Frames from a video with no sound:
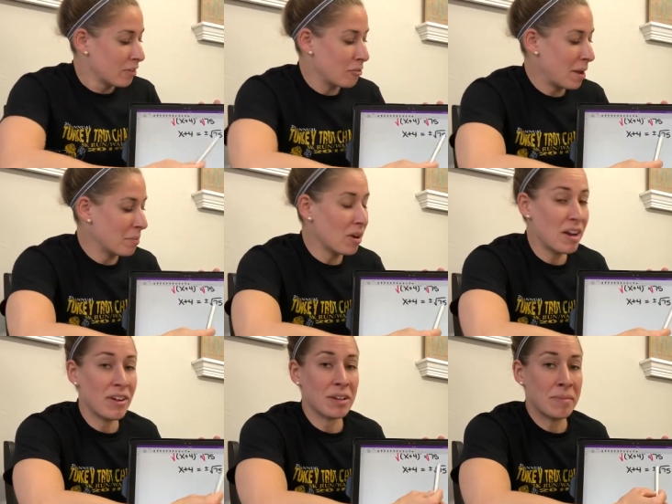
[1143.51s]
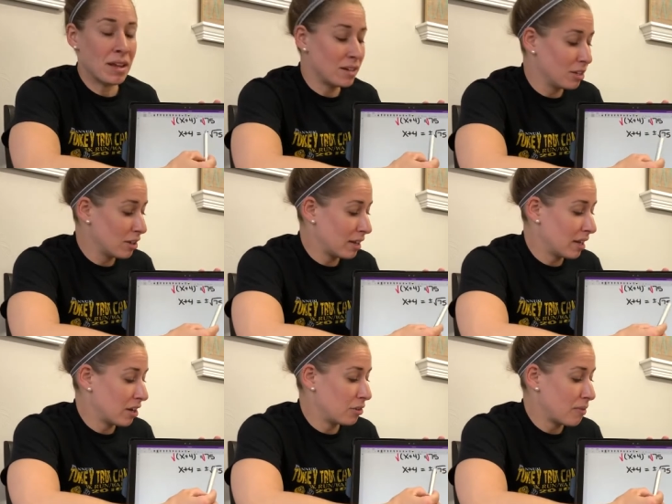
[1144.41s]
Remember, I recommended
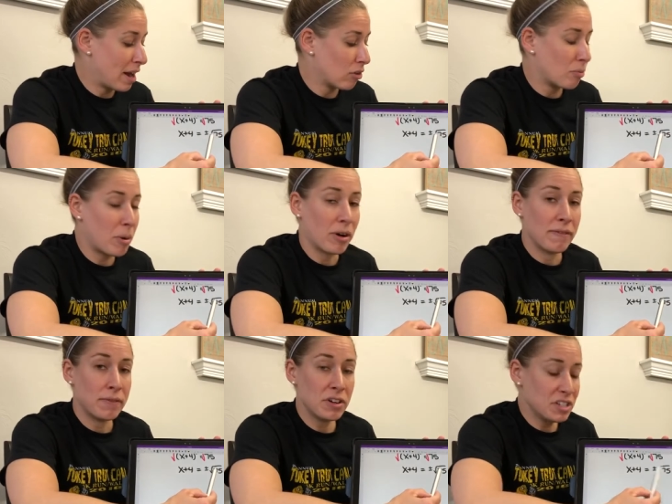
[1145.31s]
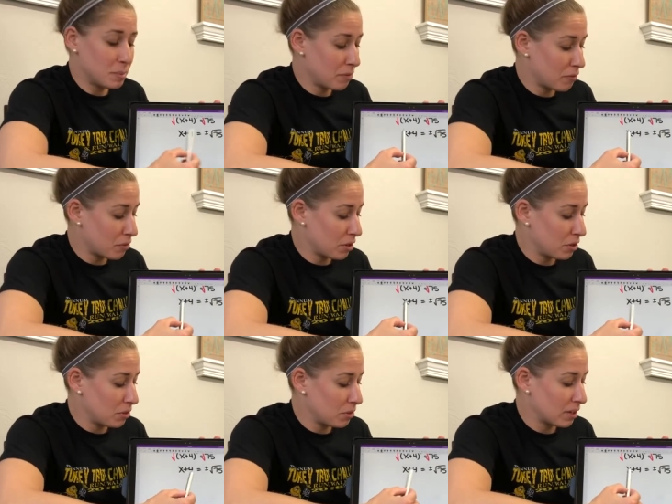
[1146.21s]
looking at your radical part first before
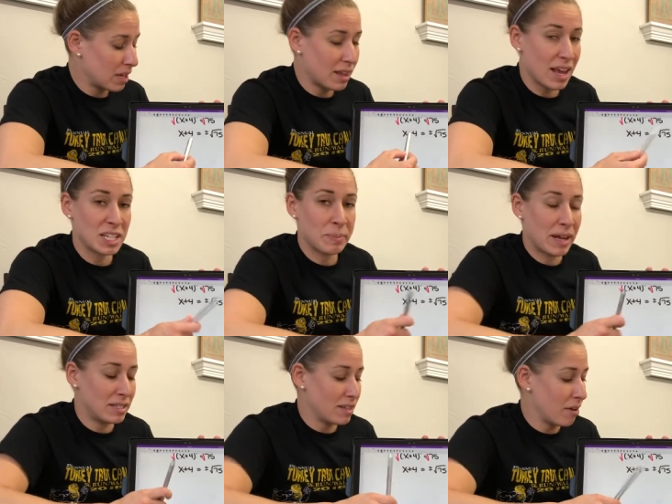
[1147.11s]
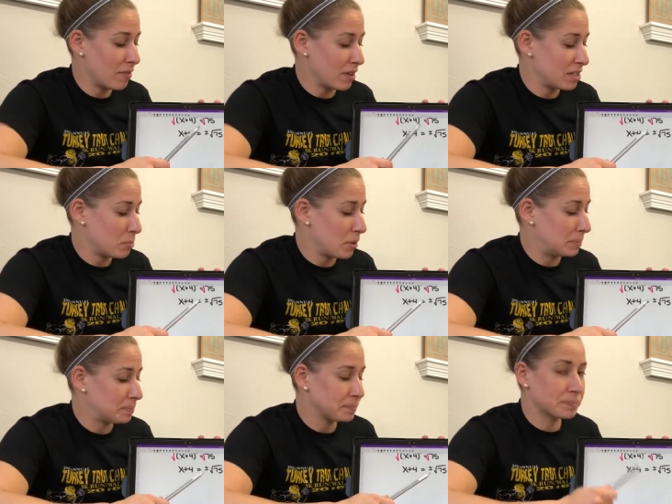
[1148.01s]
you get the x by itself at this point.
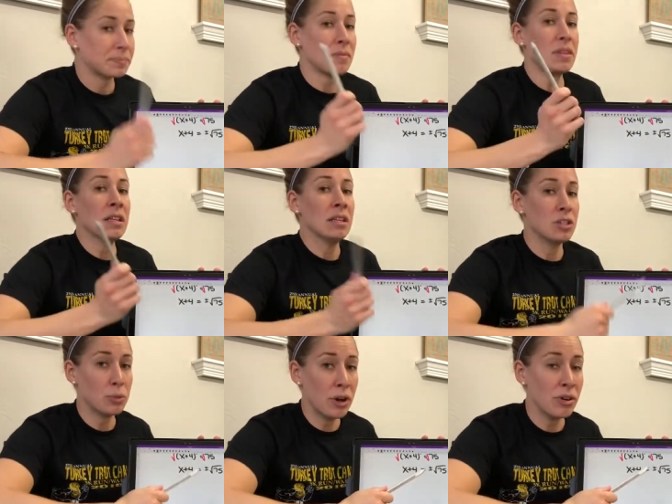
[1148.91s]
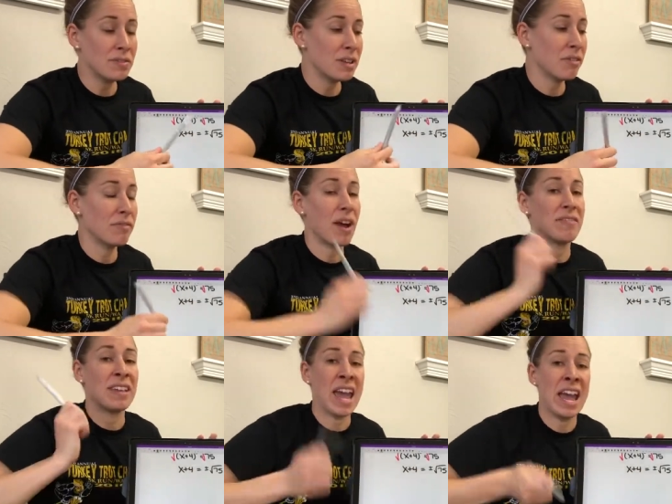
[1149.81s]
The square root of
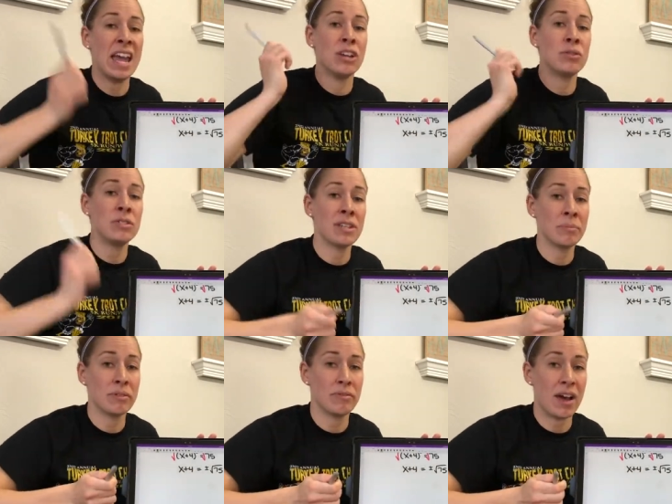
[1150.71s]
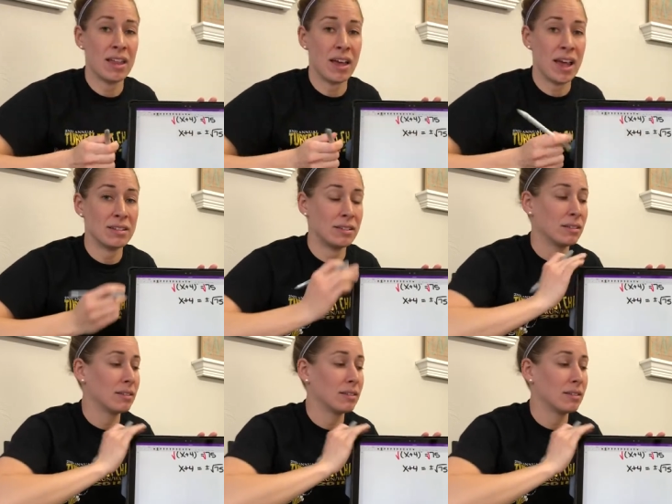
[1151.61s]
75, can you simplify that?